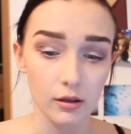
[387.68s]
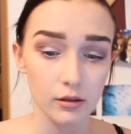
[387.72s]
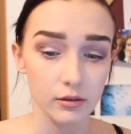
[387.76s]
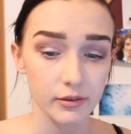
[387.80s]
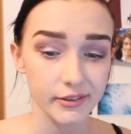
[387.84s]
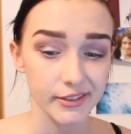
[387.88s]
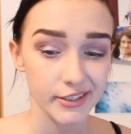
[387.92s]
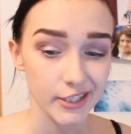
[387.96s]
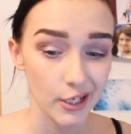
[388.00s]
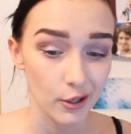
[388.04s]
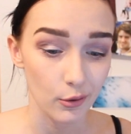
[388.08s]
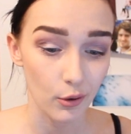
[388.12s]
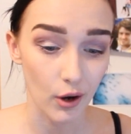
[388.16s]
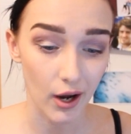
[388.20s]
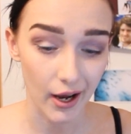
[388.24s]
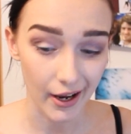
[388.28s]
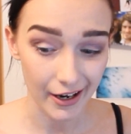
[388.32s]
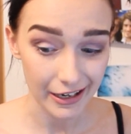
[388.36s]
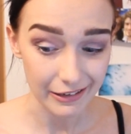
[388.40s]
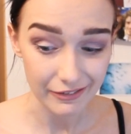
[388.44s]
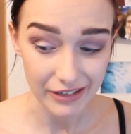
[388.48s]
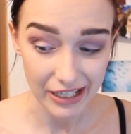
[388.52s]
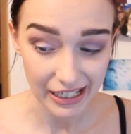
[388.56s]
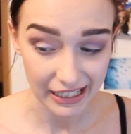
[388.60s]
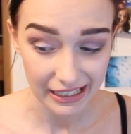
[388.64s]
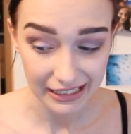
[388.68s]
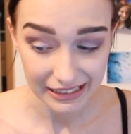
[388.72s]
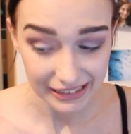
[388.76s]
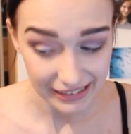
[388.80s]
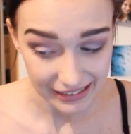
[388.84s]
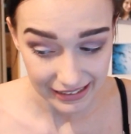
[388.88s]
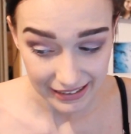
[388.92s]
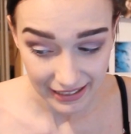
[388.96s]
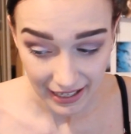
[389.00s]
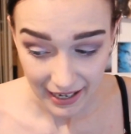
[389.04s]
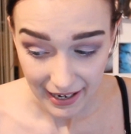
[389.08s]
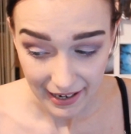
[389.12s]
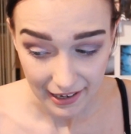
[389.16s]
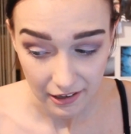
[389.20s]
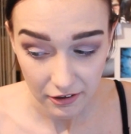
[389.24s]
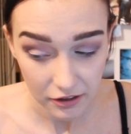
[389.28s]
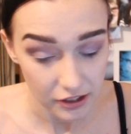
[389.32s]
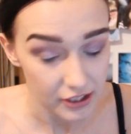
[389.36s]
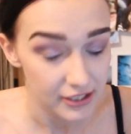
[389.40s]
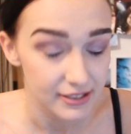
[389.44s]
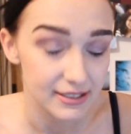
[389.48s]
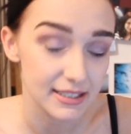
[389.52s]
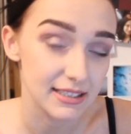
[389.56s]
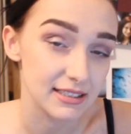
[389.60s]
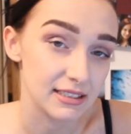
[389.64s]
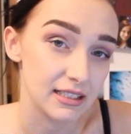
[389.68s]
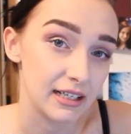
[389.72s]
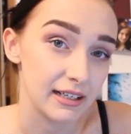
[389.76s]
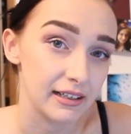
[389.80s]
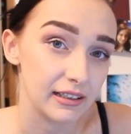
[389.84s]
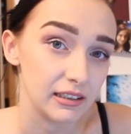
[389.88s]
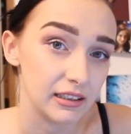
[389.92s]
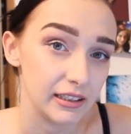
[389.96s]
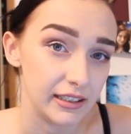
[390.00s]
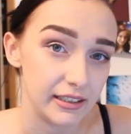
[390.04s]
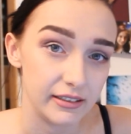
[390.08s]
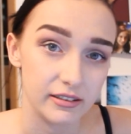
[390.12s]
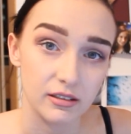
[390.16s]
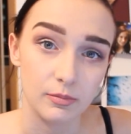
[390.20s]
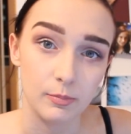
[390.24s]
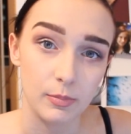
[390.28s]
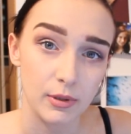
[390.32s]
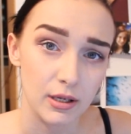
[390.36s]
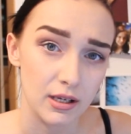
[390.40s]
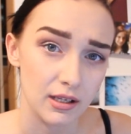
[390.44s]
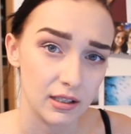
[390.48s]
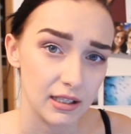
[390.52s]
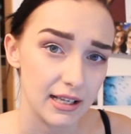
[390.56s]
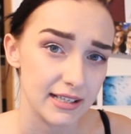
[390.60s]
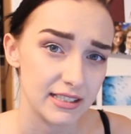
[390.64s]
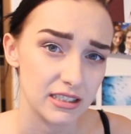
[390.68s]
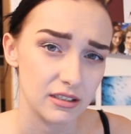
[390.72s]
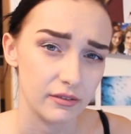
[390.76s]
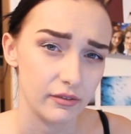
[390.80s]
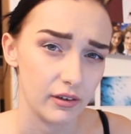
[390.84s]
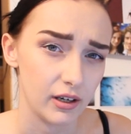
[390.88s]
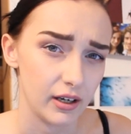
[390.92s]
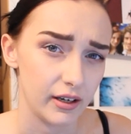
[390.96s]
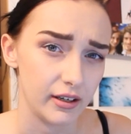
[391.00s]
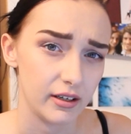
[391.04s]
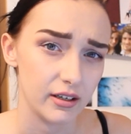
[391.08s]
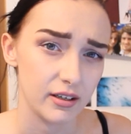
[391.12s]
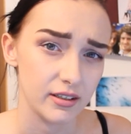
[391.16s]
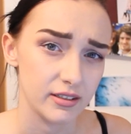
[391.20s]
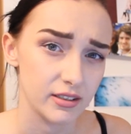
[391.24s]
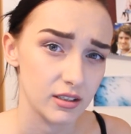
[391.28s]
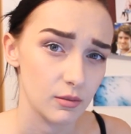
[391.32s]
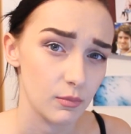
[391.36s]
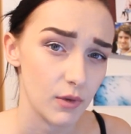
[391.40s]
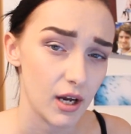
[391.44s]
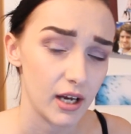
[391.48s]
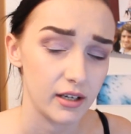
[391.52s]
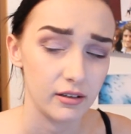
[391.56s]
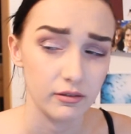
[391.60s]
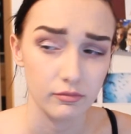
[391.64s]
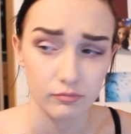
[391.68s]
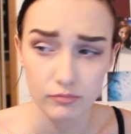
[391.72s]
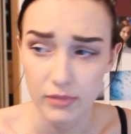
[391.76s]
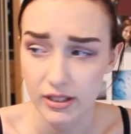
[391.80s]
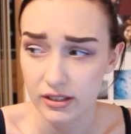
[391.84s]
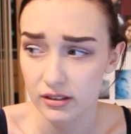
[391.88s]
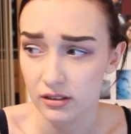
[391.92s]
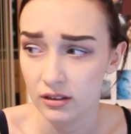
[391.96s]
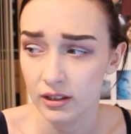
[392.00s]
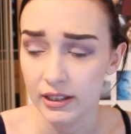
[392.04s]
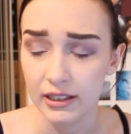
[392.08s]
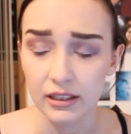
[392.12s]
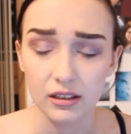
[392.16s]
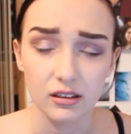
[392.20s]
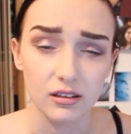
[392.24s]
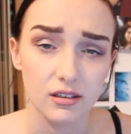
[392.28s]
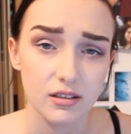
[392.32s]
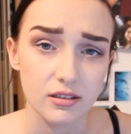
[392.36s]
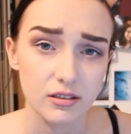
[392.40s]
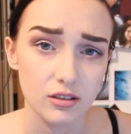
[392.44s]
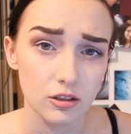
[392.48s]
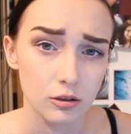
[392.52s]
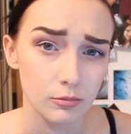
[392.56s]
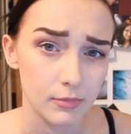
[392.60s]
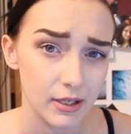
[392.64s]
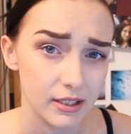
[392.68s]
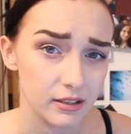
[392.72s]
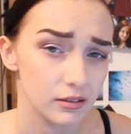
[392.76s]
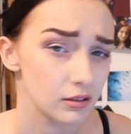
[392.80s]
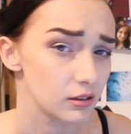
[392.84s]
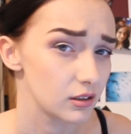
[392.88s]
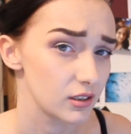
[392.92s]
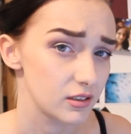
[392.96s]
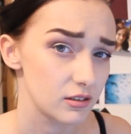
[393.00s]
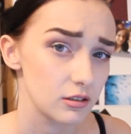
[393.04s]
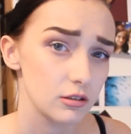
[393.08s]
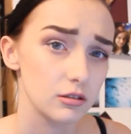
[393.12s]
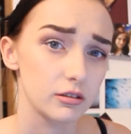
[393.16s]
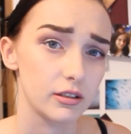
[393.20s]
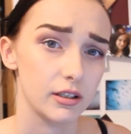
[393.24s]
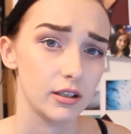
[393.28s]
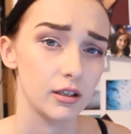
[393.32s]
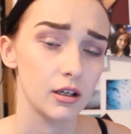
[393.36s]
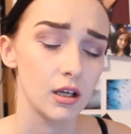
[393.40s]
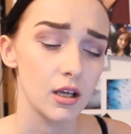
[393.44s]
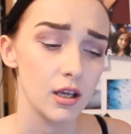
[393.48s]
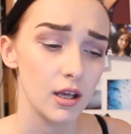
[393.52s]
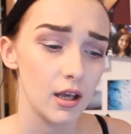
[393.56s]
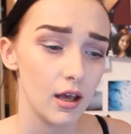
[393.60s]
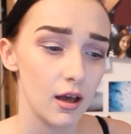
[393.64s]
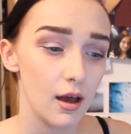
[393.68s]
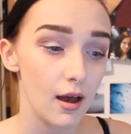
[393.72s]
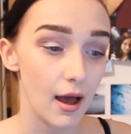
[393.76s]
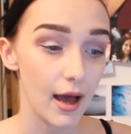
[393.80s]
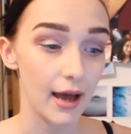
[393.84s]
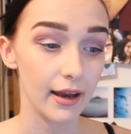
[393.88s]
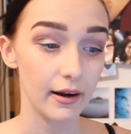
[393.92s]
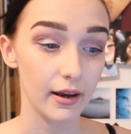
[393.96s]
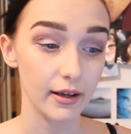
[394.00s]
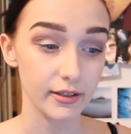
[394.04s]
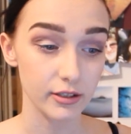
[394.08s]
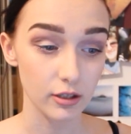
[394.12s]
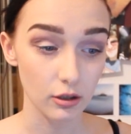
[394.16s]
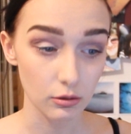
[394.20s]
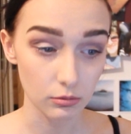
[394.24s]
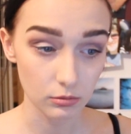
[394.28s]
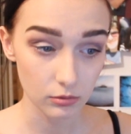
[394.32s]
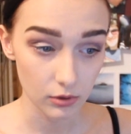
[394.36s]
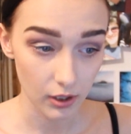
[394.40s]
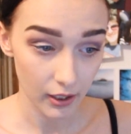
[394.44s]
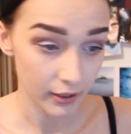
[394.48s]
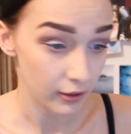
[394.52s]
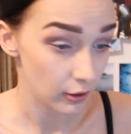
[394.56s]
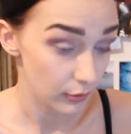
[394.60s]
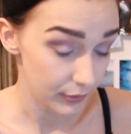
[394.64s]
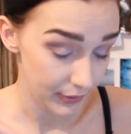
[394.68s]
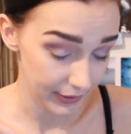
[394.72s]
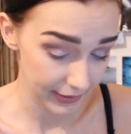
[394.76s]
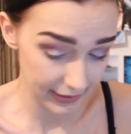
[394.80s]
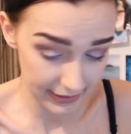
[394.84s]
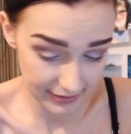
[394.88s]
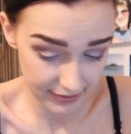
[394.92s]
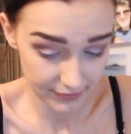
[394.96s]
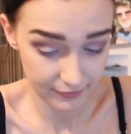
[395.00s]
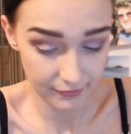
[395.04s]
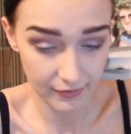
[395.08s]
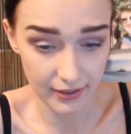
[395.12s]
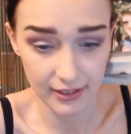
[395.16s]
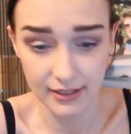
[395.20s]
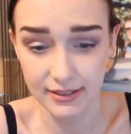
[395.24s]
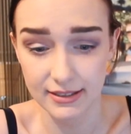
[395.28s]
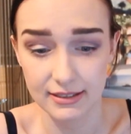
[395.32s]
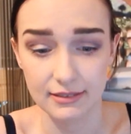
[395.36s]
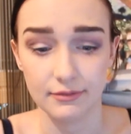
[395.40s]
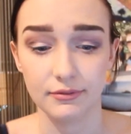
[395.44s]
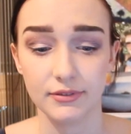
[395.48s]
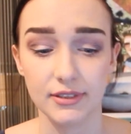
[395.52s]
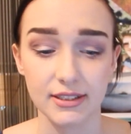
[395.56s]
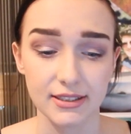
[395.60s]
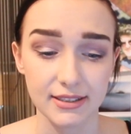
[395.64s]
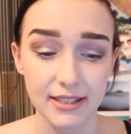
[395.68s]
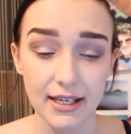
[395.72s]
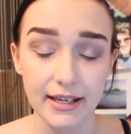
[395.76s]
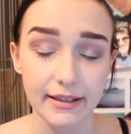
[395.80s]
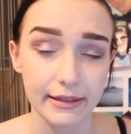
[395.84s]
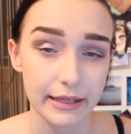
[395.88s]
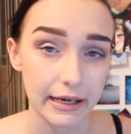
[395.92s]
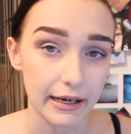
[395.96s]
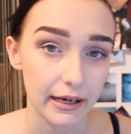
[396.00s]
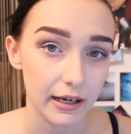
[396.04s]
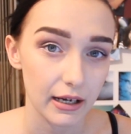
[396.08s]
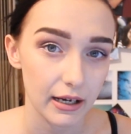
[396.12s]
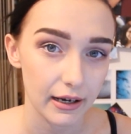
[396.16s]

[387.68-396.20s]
So I reckon, yeah, this is likely to be classified as some kind of mental illness or mental disorder. And I don't think it's offensive to say that.